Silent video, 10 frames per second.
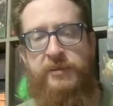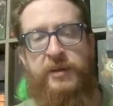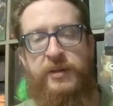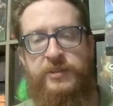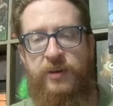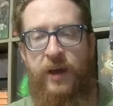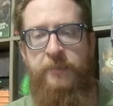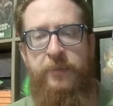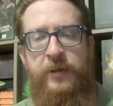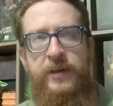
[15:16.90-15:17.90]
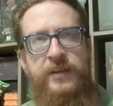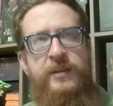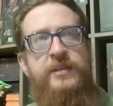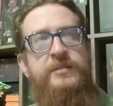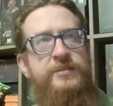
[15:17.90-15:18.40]
So I played
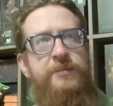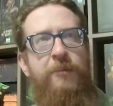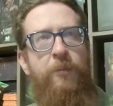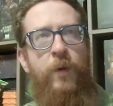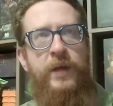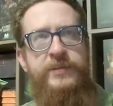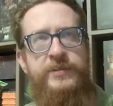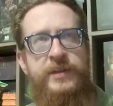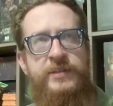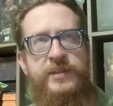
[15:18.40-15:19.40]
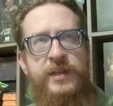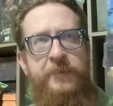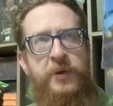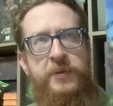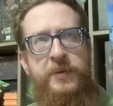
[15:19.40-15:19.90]
this once as a
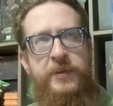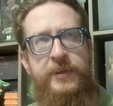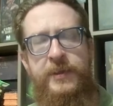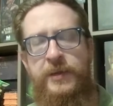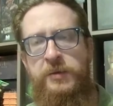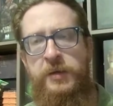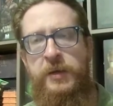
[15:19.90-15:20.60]
demo there